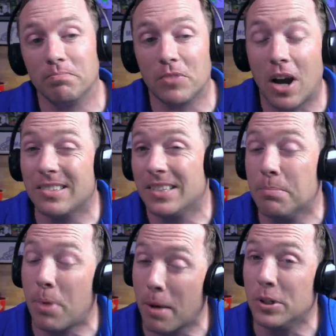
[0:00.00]
Husky
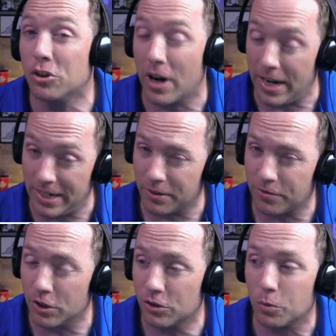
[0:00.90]
puppy training in the
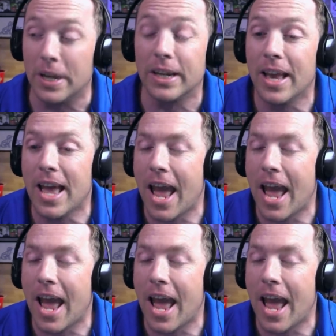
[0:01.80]
first week.